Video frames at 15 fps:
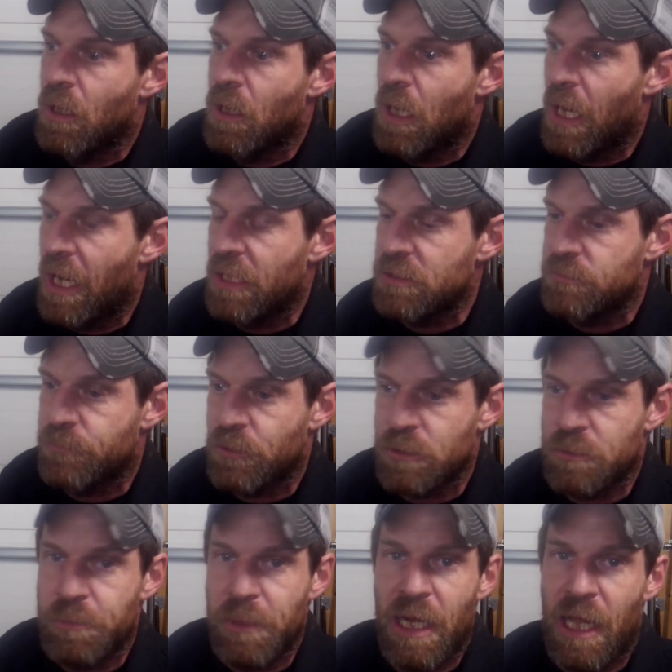Has
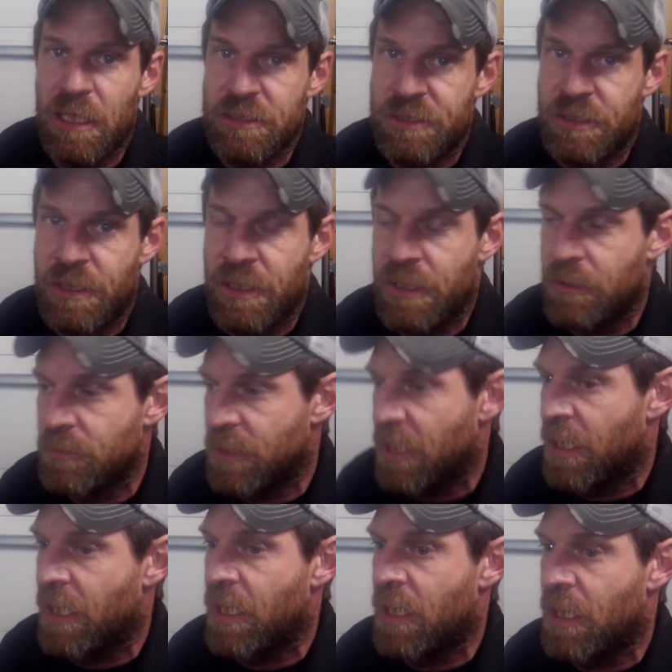4-speed Allison in it
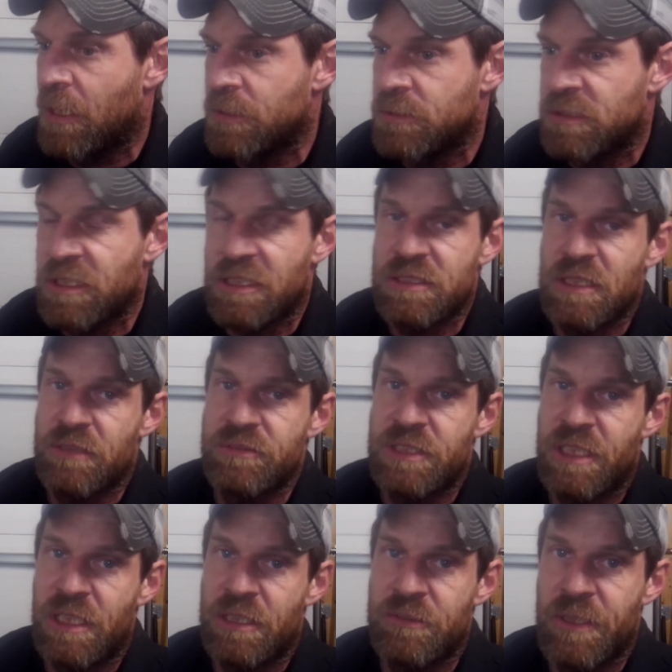and
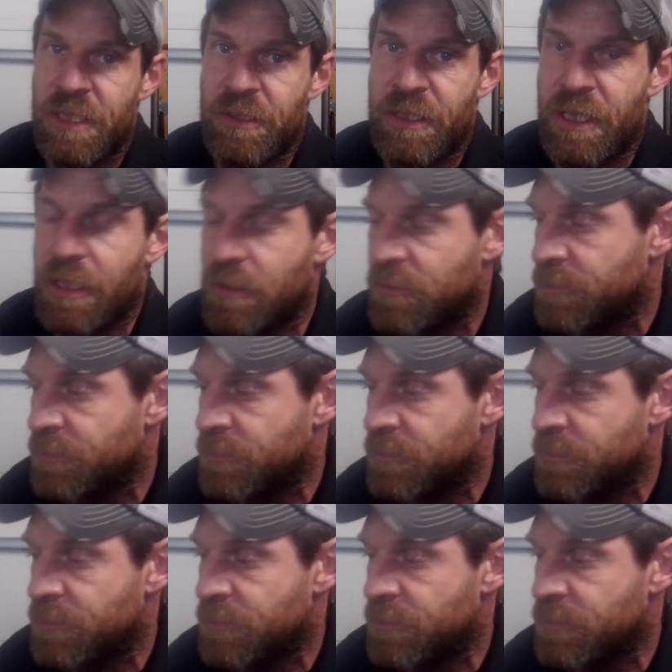617 rear in it.